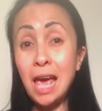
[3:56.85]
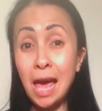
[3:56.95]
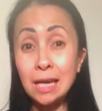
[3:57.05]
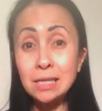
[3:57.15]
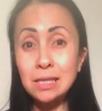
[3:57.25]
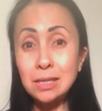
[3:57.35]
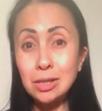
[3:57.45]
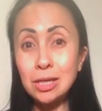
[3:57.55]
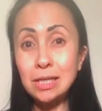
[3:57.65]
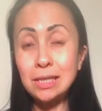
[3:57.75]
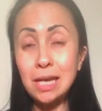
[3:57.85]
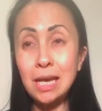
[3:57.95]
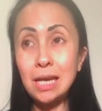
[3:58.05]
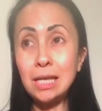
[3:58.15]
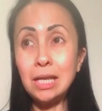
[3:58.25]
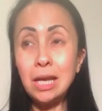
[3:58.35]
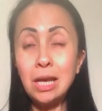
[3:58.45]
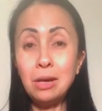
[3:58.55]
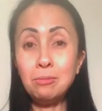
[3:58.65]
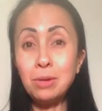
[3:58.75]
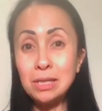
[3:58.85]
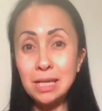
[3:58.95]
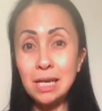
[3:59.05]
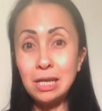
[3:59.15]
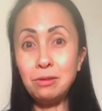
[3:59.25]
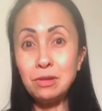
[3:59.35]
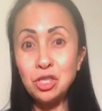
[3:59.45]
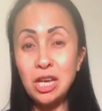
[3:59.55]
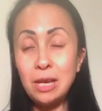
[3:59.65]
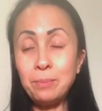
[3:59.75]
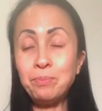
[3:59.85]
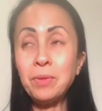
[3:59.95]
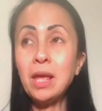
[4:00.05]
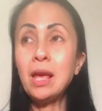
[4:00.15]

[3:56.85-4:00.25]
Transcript: exercise in my daily regime.